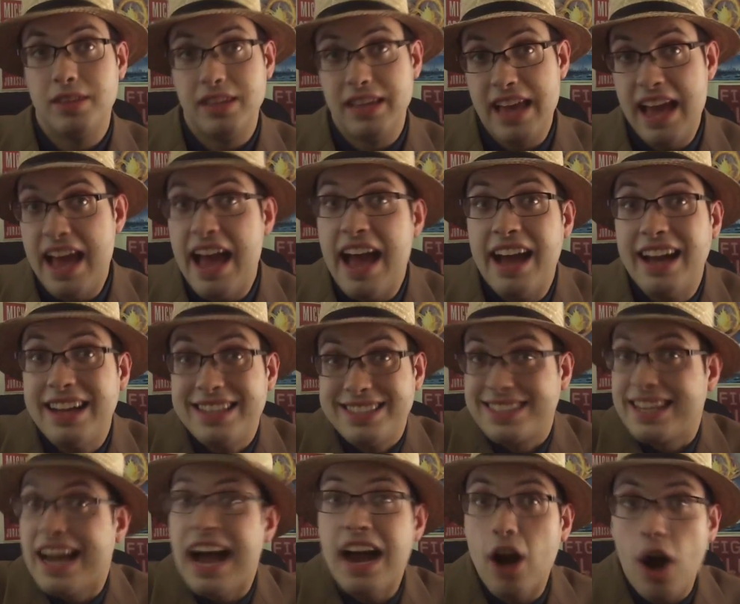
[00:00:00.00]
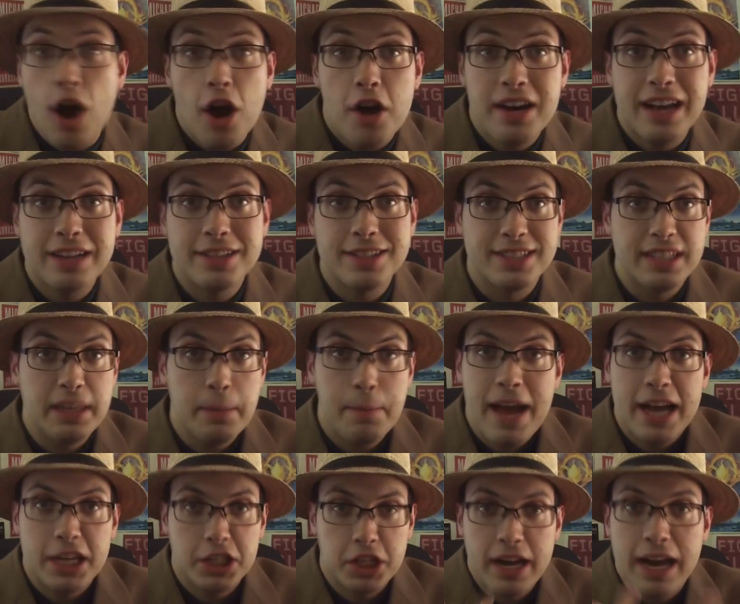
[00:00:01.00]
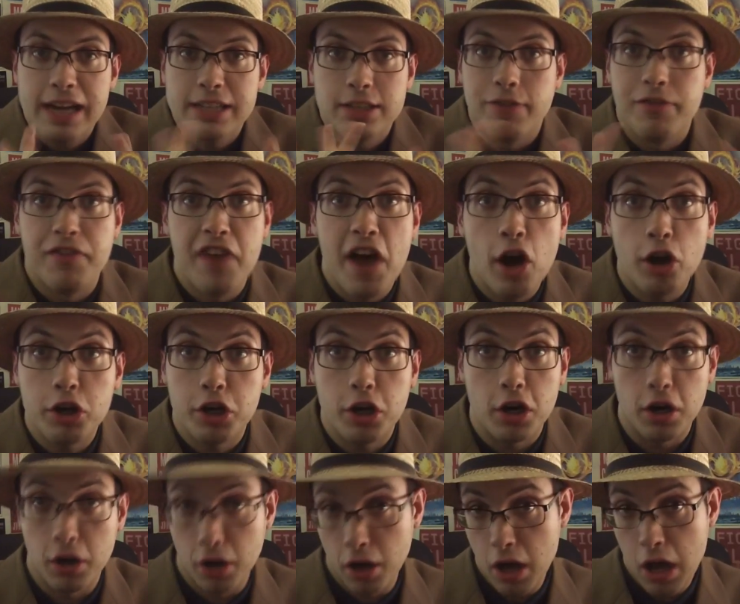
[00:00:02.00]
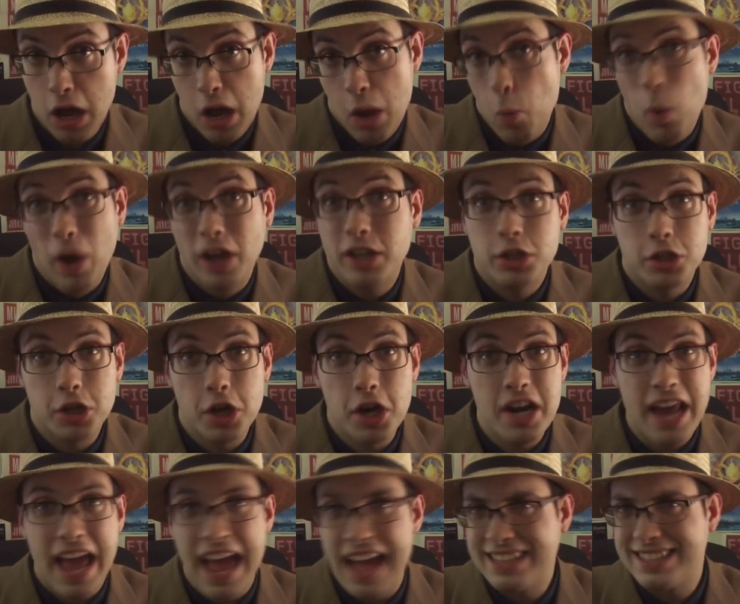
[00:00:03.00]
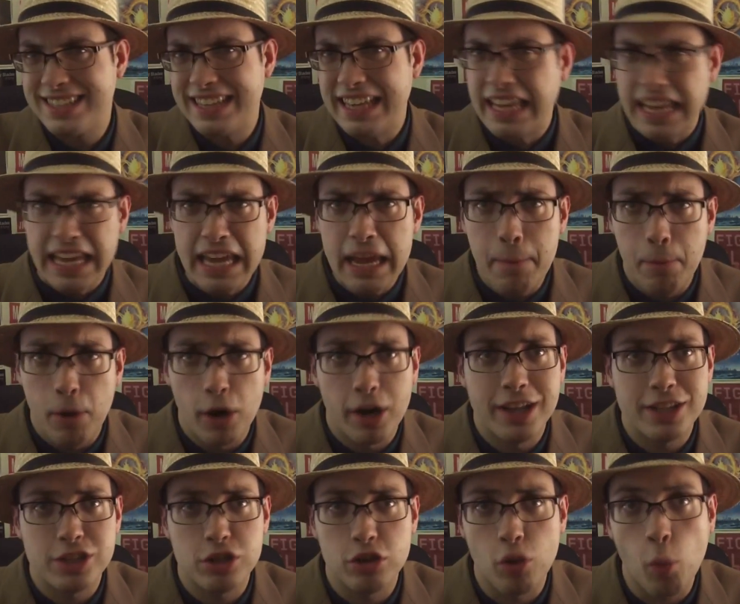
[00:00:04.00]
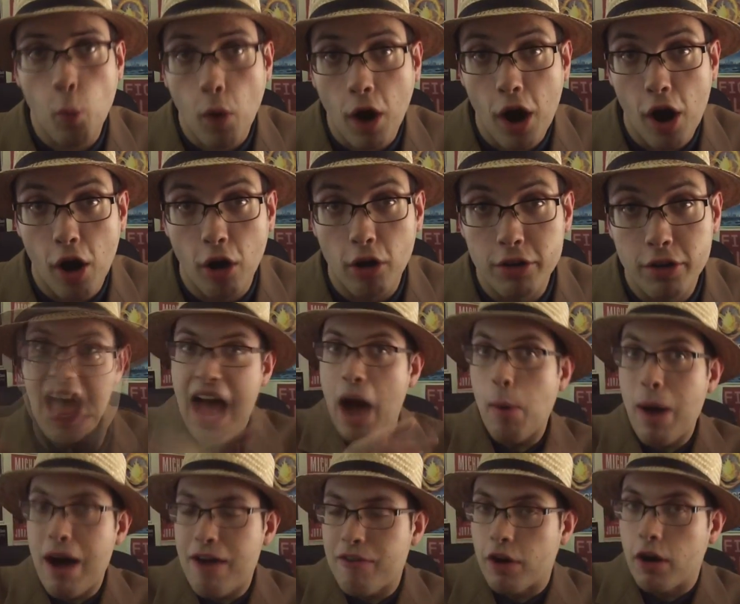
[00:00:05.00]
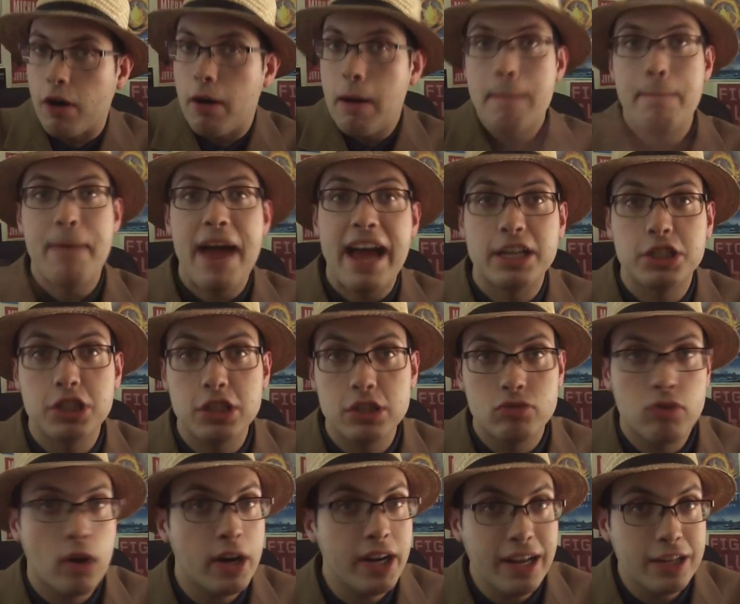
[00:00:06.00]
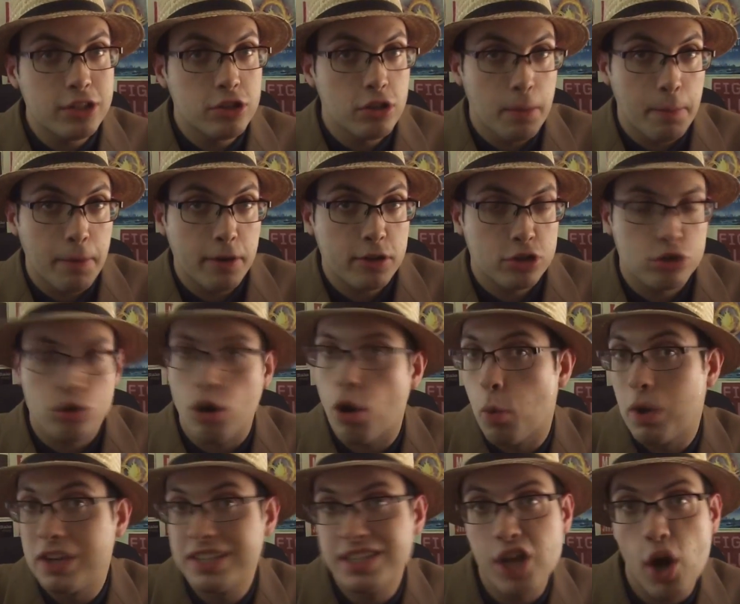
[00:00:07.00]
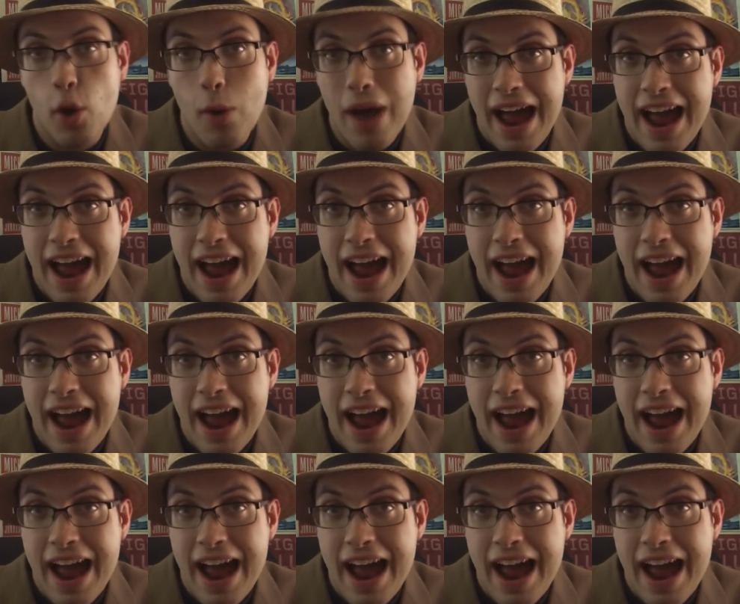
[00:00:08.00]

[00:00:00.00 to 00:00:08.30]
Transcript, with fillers: Yeah, it's kind of hard not to see Bastian as a failure. What good has he put into the world? However, Bastian's running into the bookstore was no